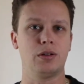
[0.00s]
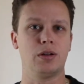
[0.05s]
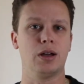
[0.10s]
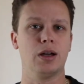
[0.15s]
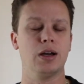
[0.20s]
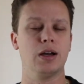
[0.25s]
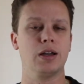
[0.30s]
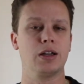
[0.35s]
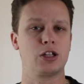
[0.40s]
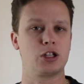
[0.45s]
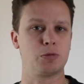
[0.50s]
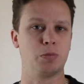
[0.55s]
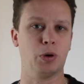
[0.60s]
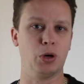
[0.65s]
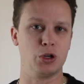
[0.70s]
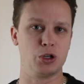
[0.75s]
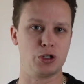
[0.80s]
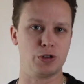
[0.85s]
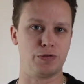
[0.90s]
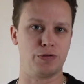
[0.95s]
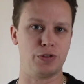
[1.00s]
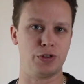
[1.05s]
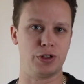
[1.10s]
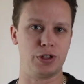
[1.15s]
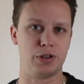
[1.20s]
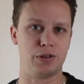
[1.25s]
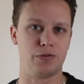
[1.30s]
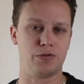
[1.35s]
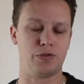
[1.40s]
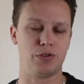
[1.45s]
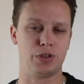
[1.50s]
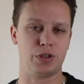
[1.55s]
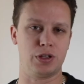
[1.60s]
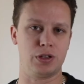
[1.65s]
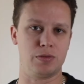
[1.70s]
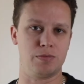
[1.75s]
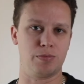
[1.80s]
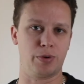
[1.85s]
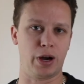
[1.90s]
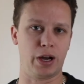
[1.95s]
exposure for
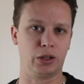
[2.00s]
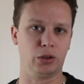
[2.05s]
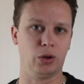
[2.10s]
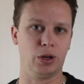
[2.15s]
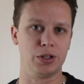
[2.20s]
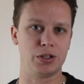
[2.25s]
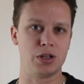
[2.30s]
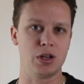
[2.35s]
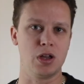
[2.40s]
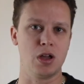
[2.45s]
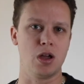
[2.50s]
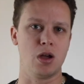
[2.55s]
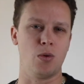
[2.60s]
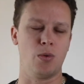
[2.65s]
the brake lights